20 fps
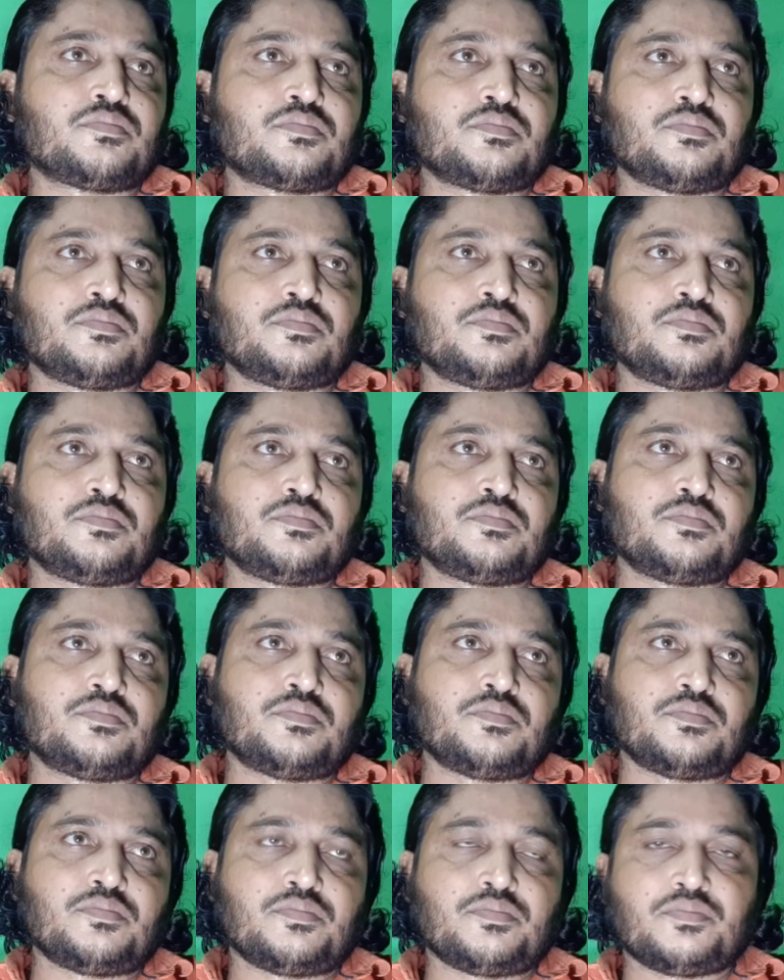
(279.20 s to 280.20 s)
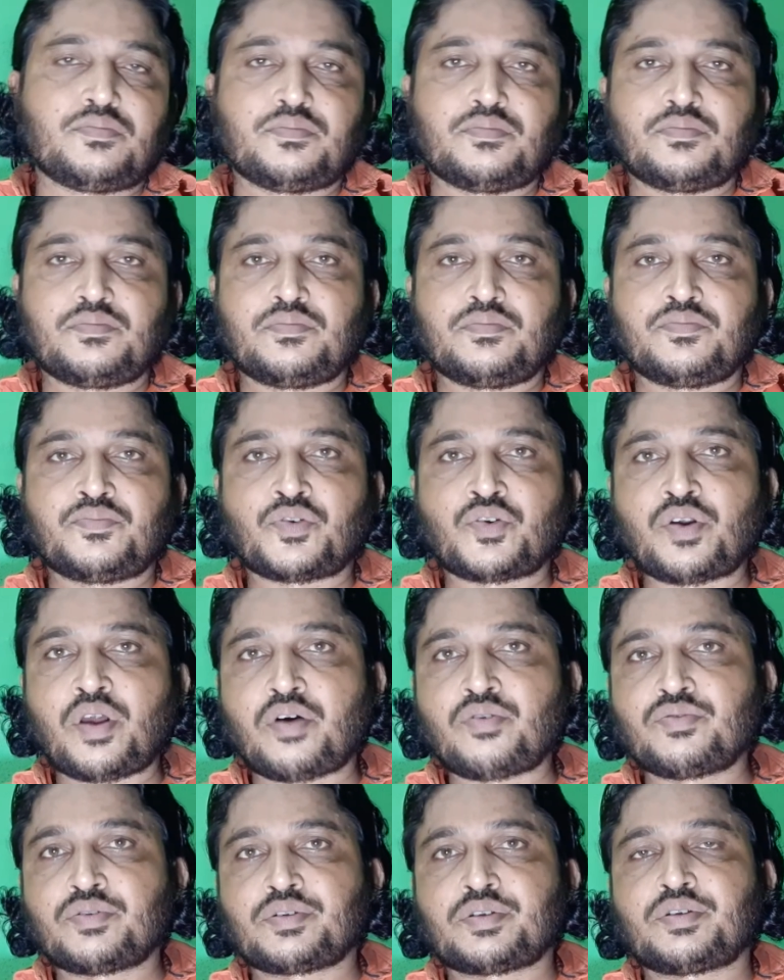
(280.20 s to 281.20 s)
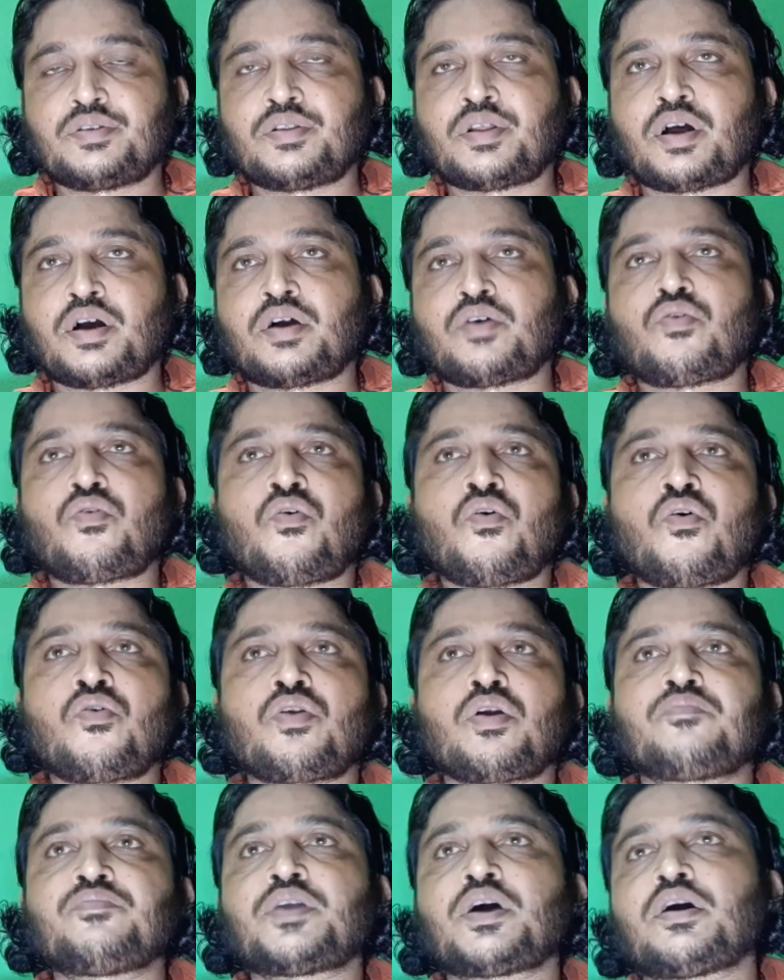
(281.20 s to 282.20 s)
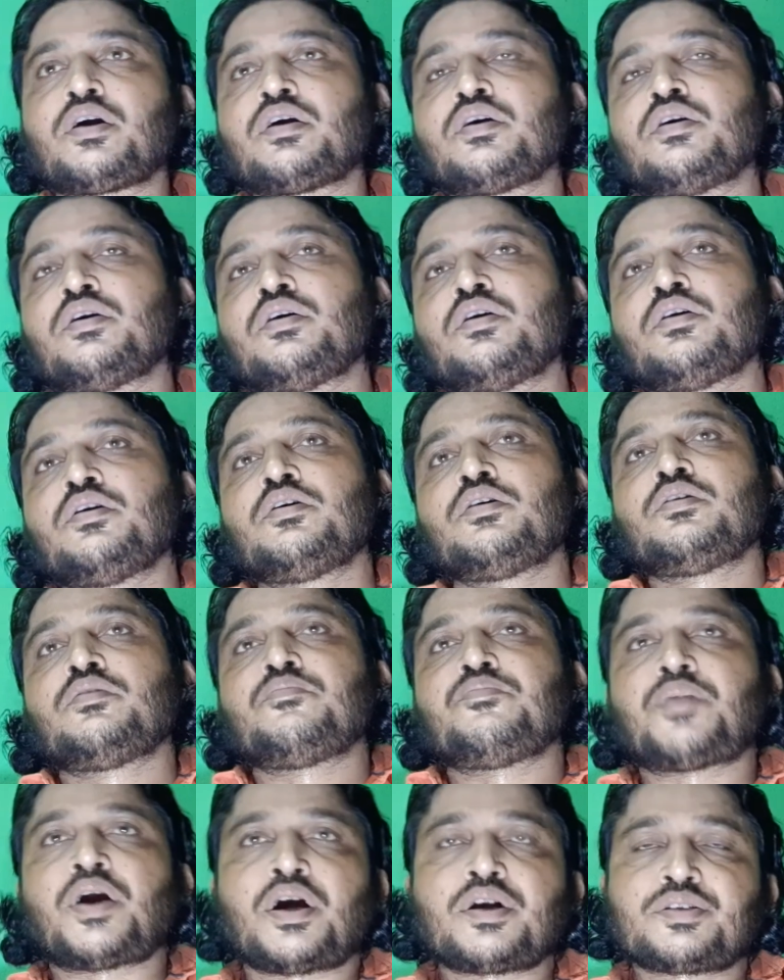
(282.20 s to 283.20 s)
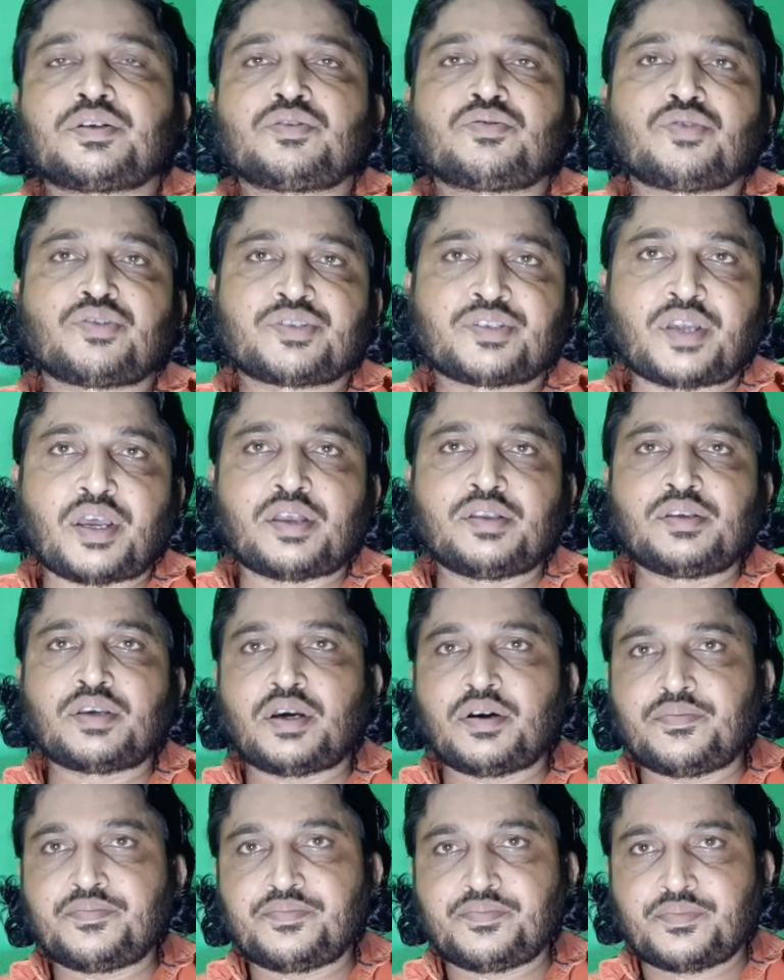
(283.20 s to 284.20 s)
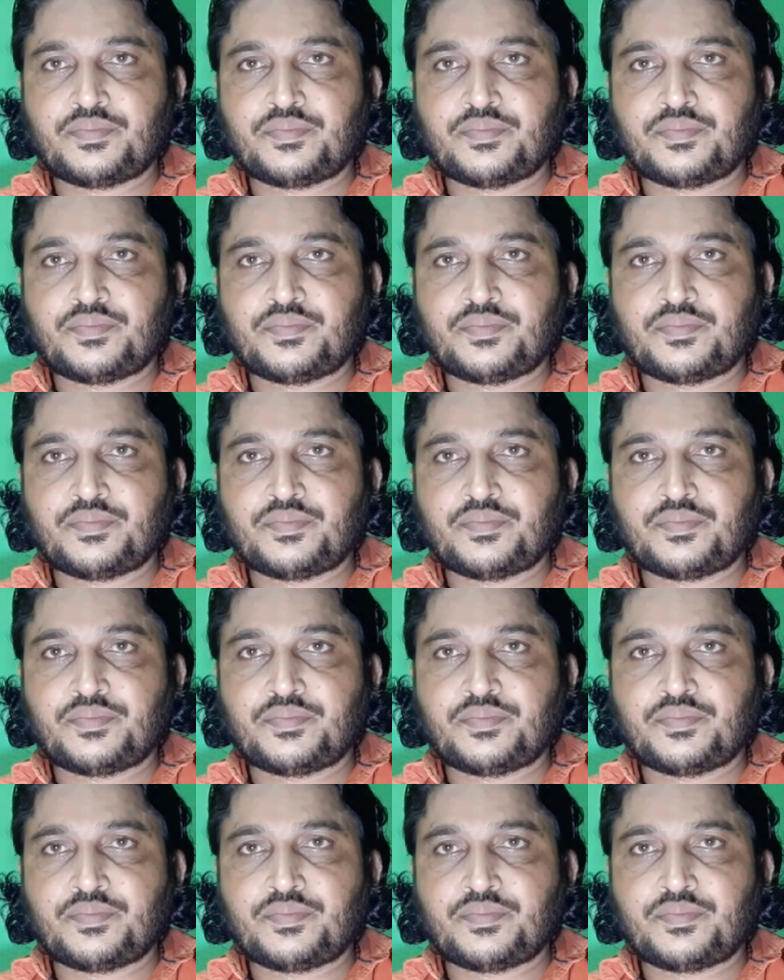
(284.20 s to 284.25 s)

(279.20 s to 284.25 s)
um, pronounce the all of the verses or stanza,